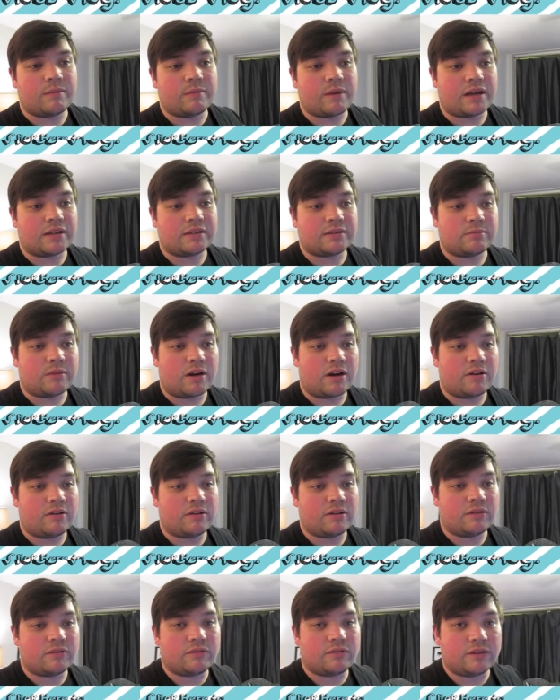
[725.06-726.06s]
by tomorrow
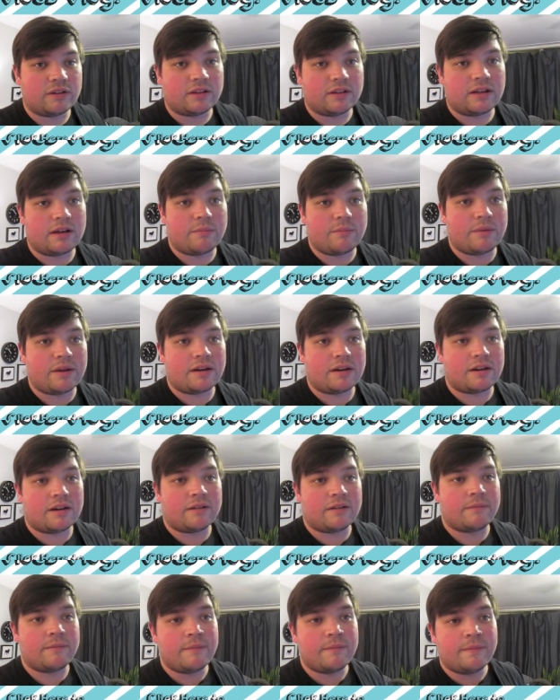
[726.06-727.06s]
it'll feel a lot better.
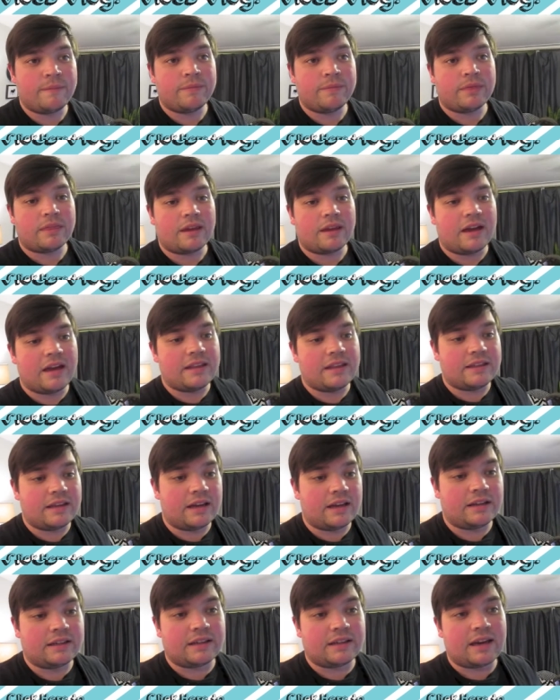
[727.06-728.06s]
And
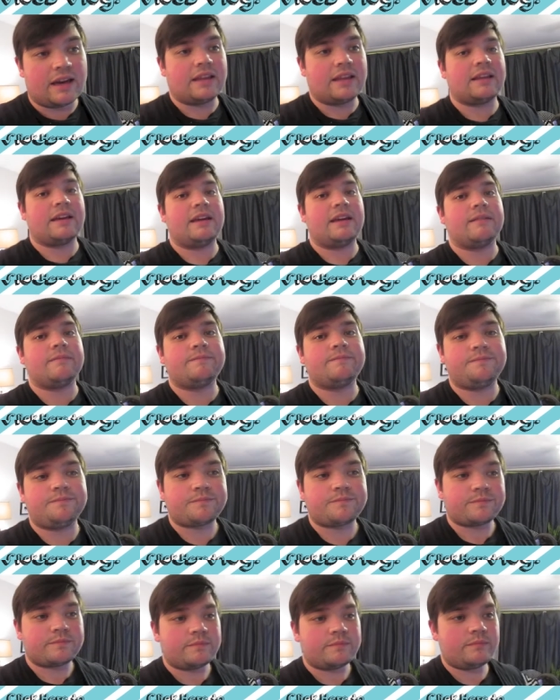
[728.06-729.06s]
then Kalie
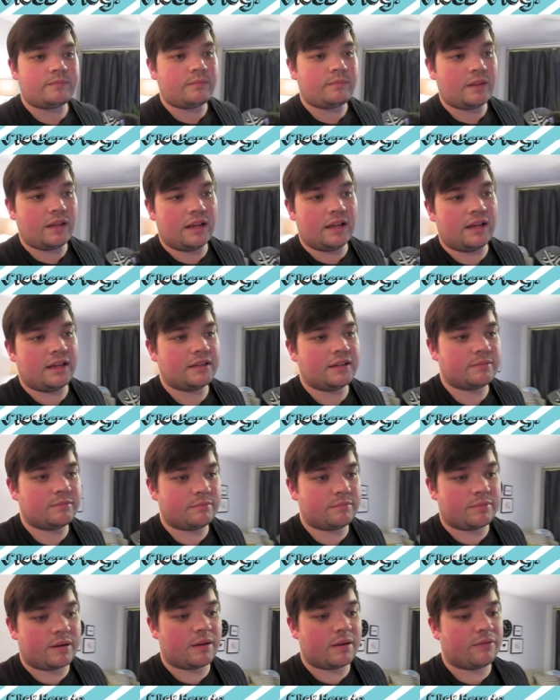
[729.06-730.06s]

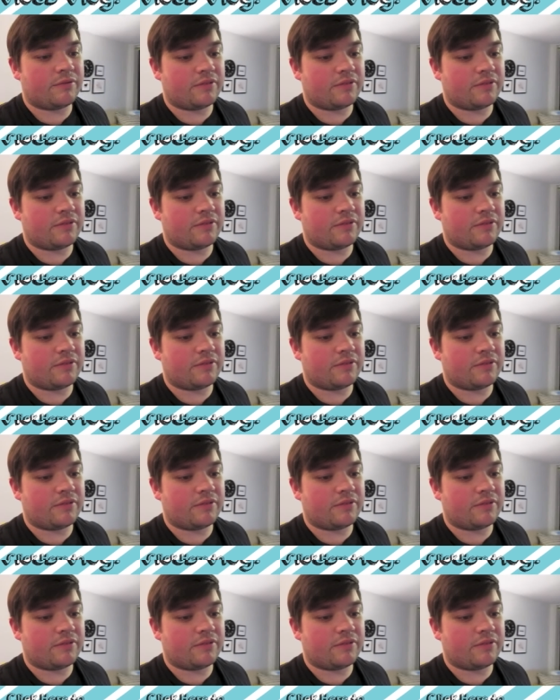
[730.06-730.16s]
probably